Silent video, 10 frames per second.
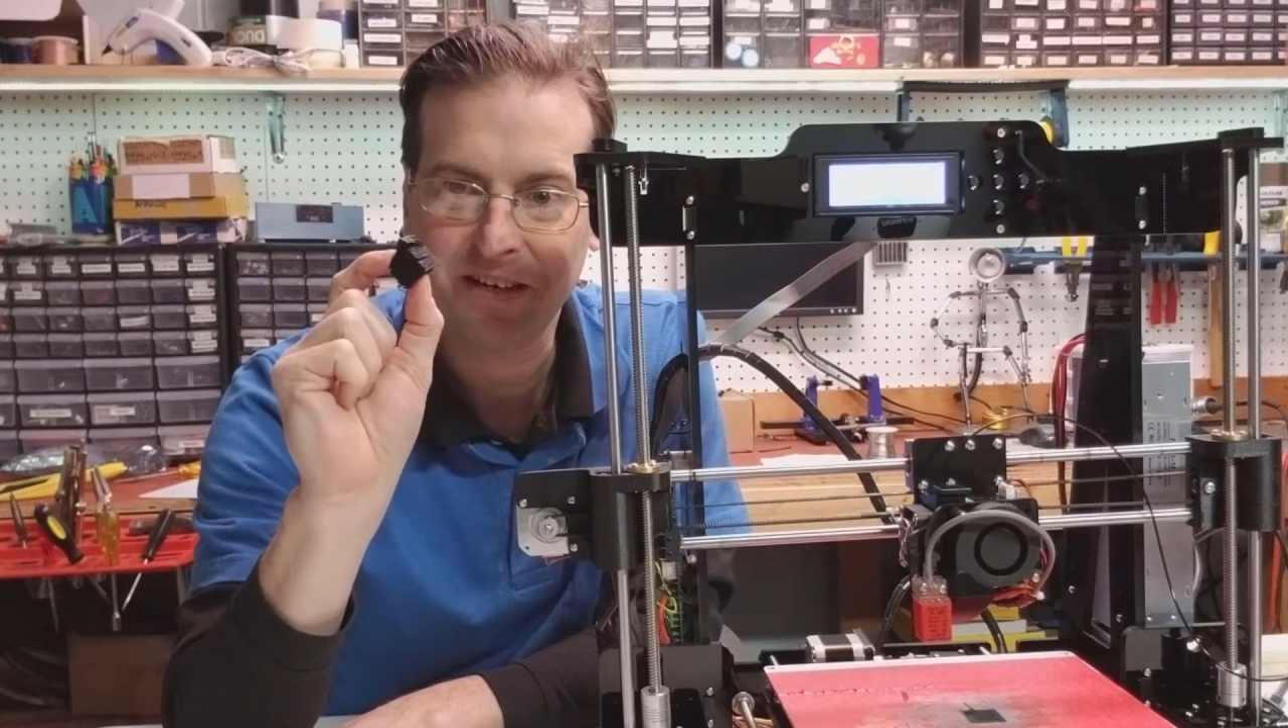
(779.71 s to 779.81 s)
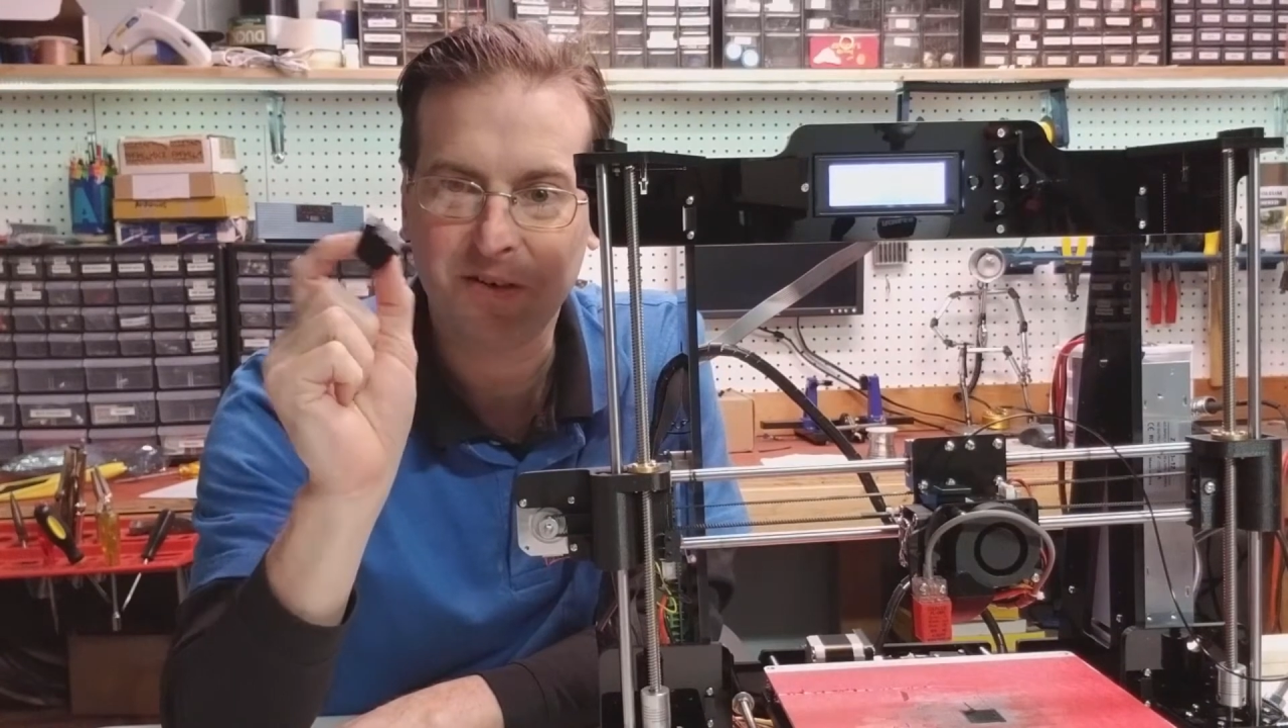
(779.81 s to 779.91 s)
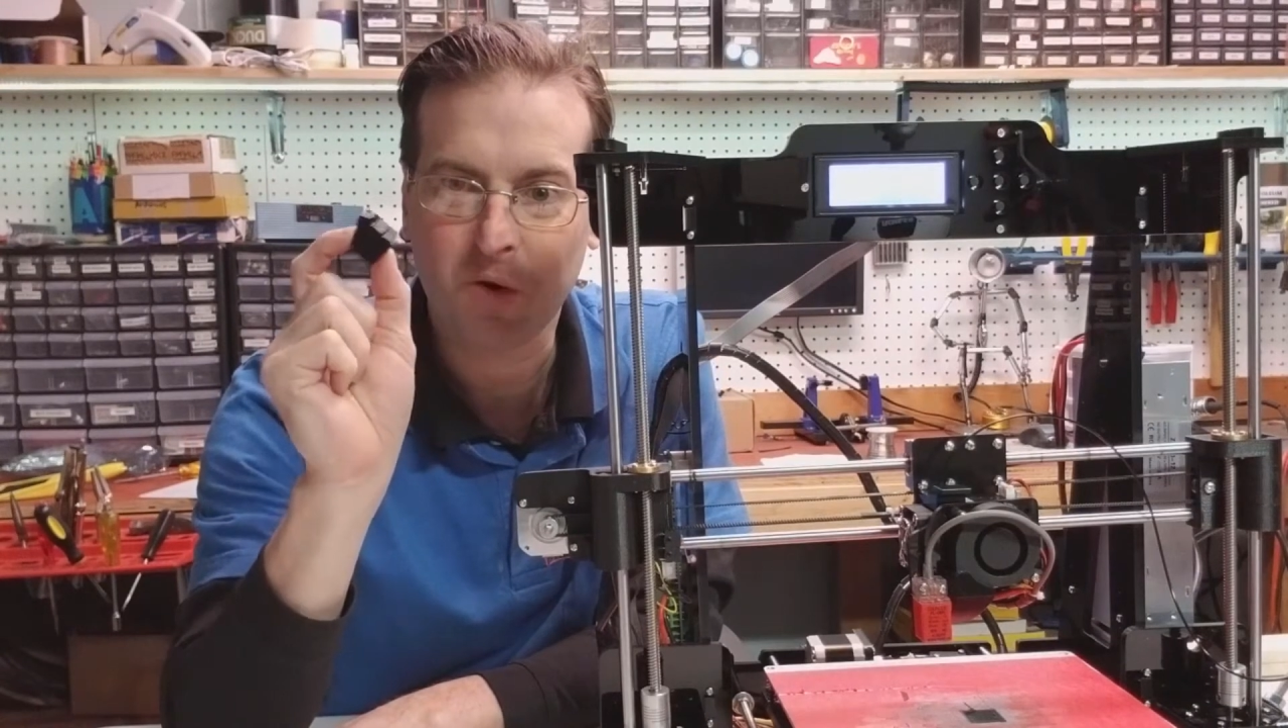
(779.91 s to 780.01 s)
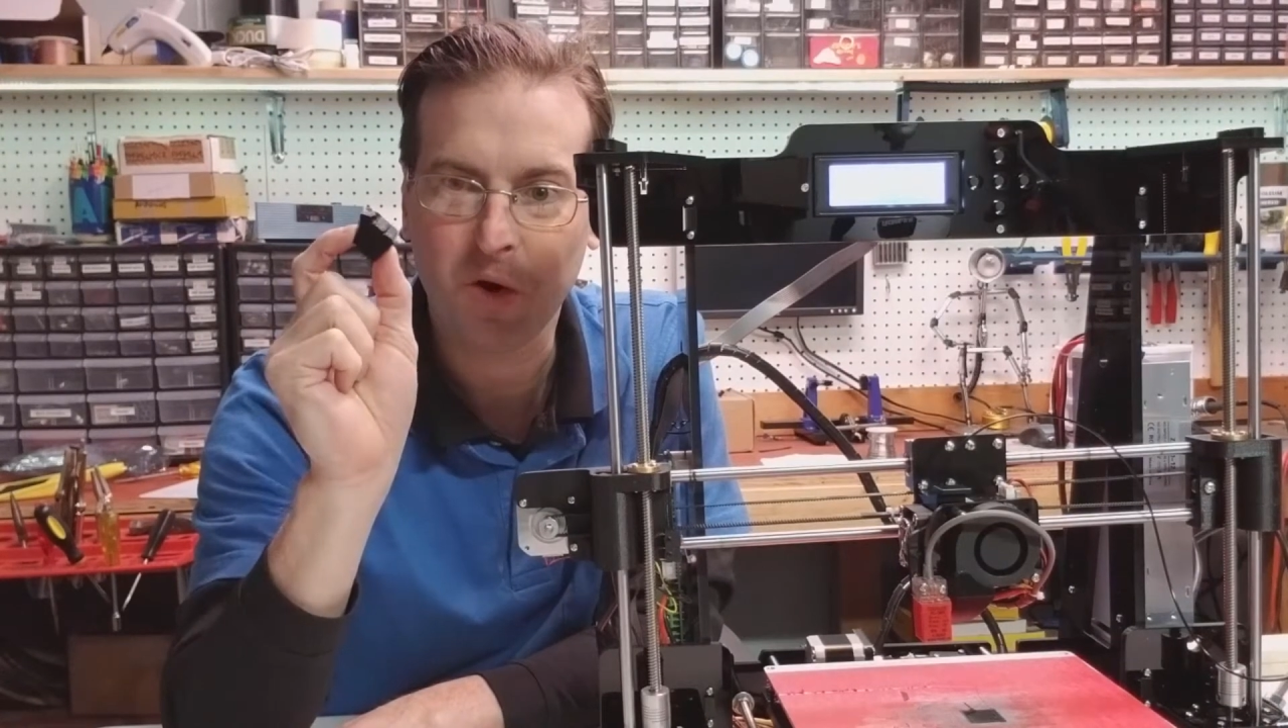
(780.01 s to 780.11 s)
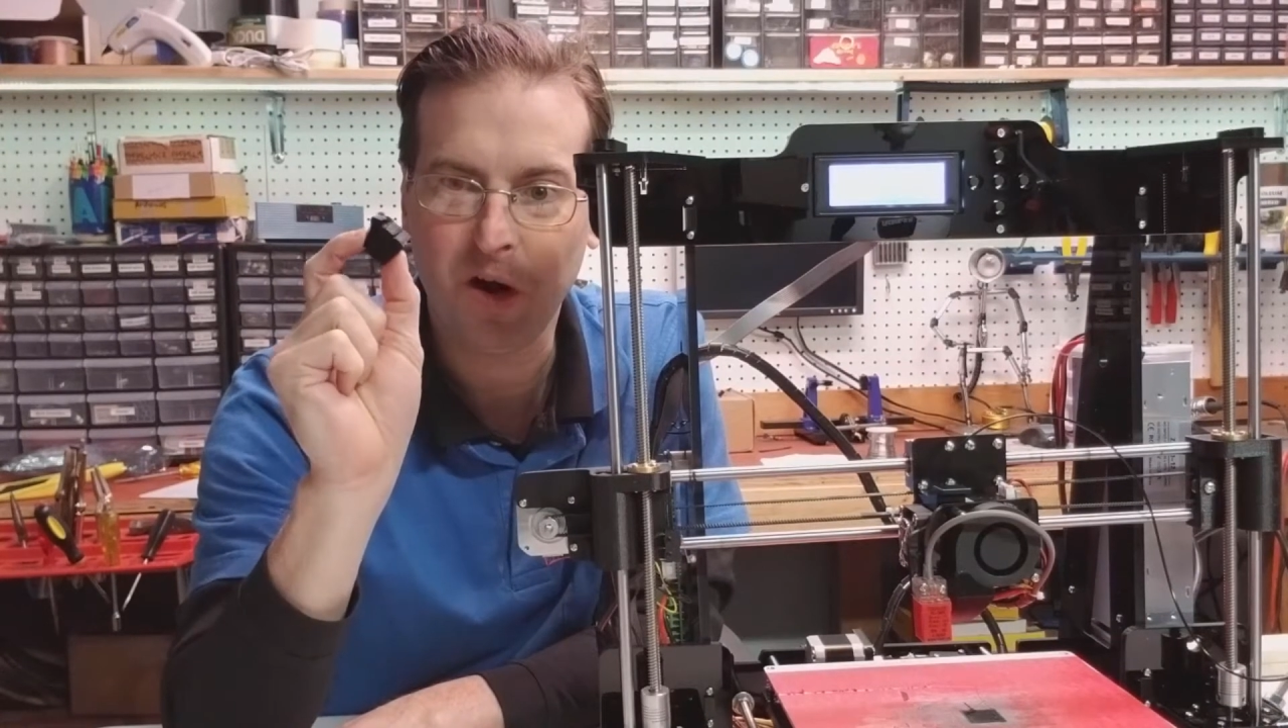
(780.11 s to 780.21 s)

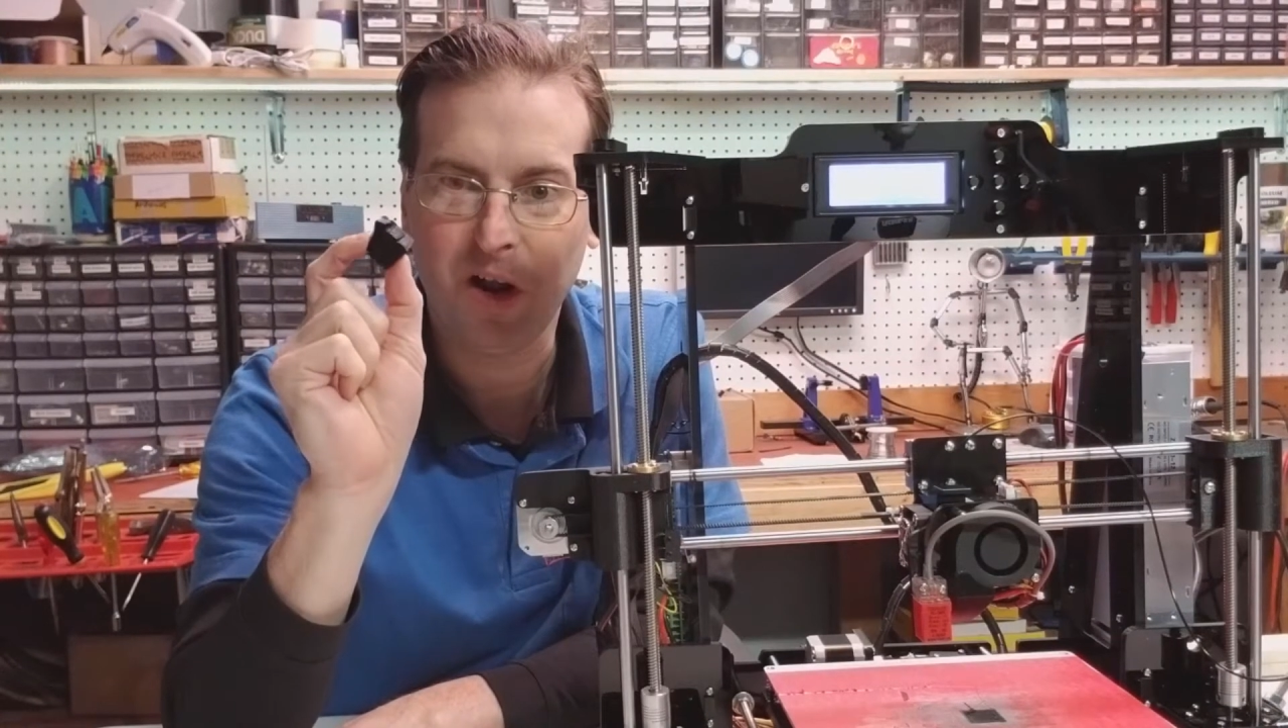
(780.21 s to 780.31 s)
total